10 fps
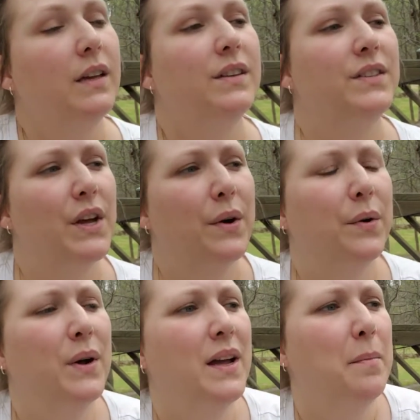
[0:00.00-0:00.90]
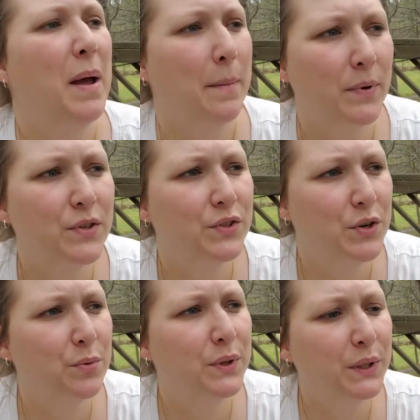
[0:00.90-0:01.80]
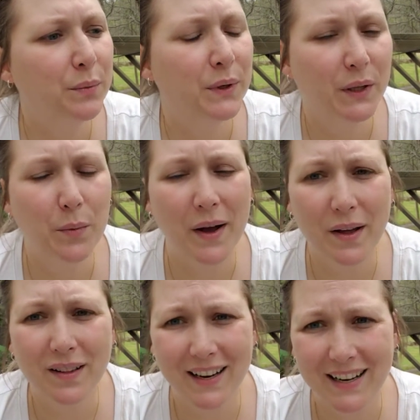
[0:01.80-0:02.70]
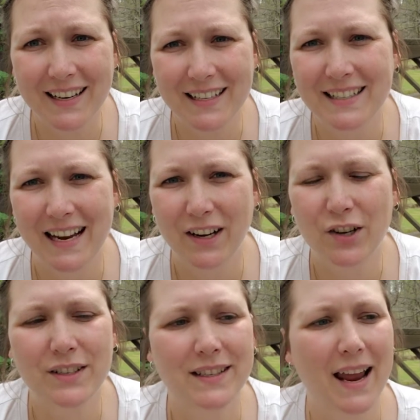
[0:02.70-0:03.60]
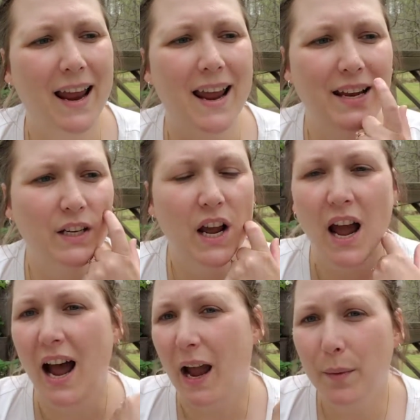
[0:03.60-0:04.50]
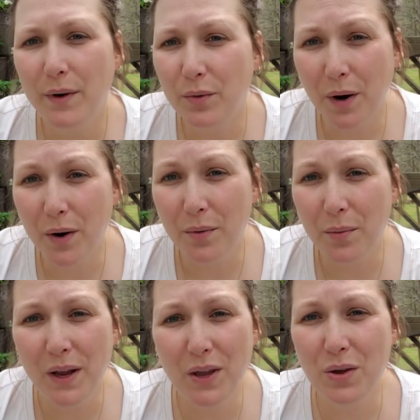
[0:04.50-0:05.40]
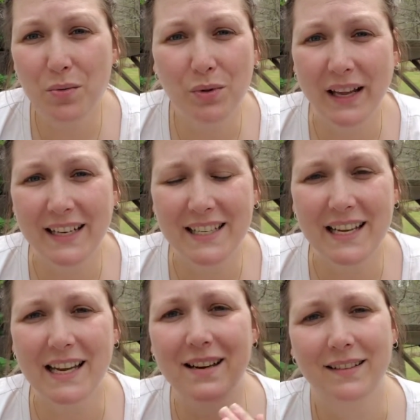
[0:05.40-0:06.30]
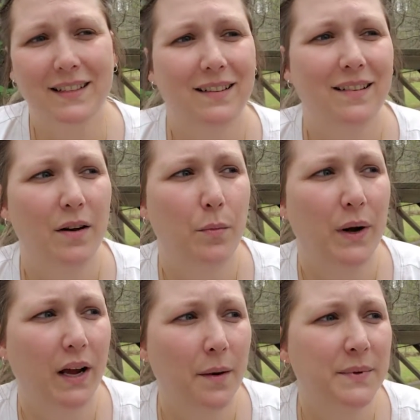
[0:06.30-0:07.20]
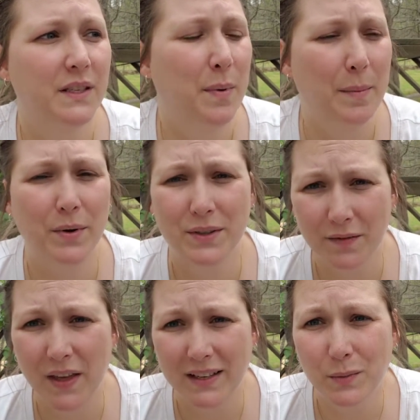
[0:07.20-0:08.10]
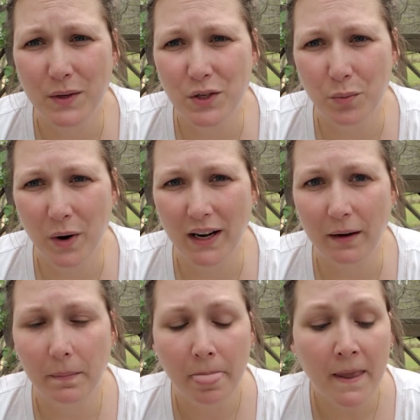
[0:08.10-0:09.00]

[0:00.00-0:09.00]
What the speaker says: So peppers do really, really well in containers, and I would grow what you like to eat when it comes to peppers, if that's what you're wanting.